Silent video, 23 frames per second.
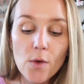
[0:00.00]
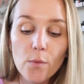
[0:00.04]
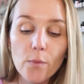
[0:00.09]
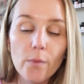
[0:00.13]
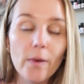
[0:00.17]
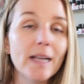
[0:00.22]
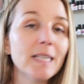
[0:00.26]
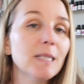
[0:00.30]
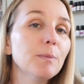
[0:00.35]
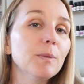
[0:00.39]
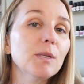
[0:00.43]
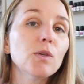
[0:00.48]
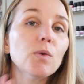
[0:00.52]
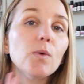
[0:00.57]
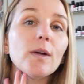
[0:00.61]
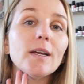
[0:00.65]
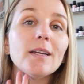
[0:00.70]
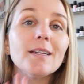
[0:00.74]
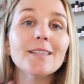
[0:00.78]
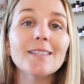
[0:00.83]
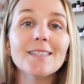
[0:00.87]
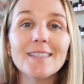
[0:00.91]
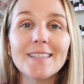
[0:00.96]

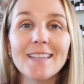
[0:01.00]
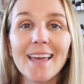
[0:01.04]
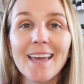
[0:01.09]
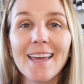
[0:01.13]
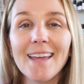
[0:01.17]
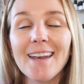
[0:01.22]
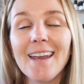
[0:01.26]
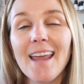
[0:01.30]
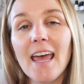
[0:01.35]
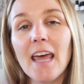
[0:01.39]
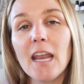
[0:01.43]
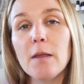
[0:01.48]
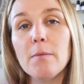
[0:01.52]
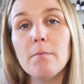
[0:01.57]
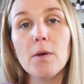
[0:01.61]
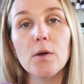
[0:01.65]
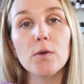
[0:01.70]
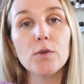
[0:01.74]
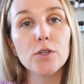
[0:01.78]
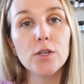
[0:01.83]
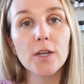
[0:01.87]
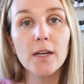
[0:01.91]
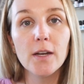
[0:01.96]
respiratory, skin, and
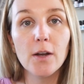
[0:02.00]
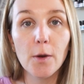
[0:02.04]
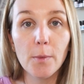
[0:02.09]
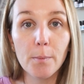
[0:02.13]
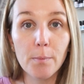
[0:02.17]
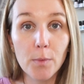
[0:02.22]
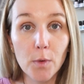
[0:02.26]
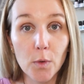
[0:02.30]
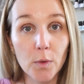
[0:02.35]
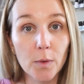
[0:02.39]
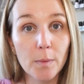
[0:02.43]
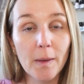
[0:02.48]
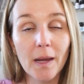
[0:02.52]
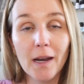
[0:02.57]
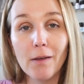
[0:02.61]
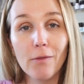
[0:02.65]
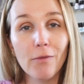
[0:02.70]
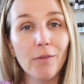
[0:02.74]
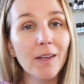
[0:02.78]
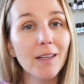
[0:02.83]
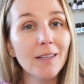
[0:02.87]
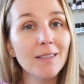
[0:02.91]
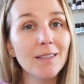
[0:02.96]
emotion or mood
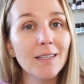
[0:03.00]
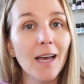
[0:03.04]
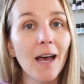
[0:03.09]
benefits.